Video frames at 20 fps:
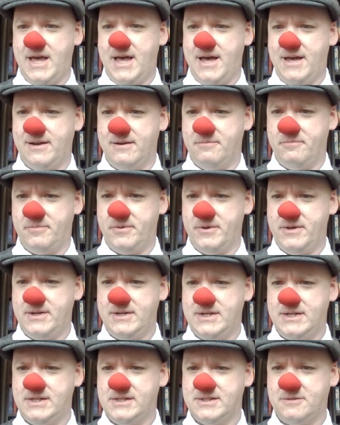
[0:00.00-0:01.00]
and a
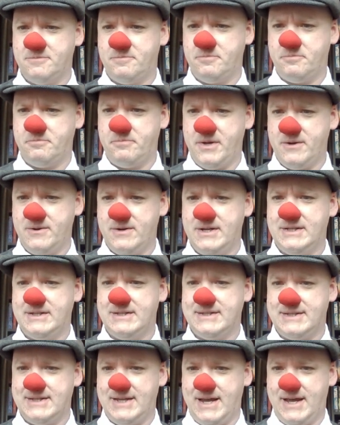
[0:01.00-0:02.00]
burnished spirit
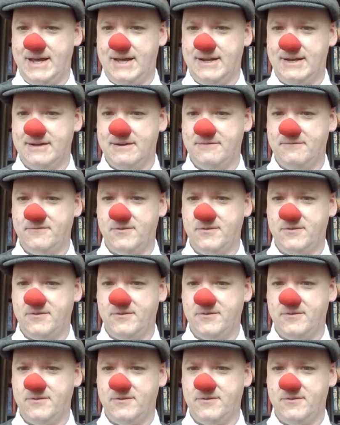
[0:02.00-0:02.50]
stand